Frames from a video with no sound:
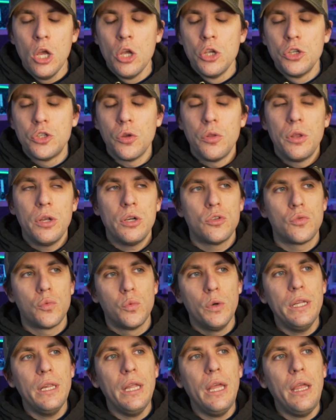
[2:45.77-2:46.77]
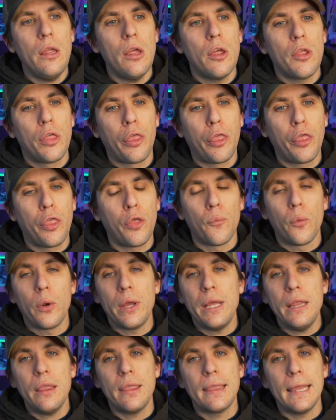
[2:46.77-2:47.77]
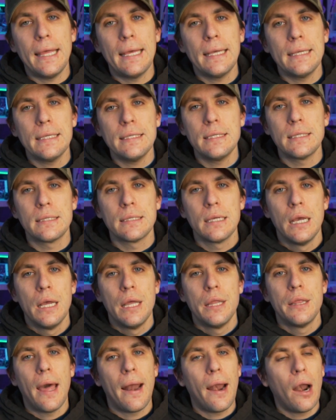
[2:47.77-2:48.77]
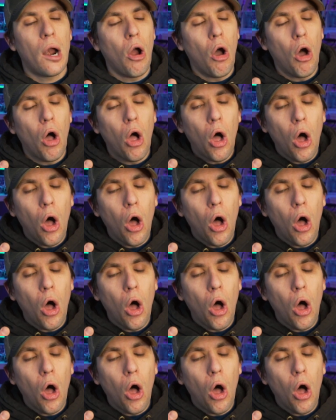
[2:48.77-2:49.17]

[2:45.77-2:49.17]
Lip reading: So there's really three things that are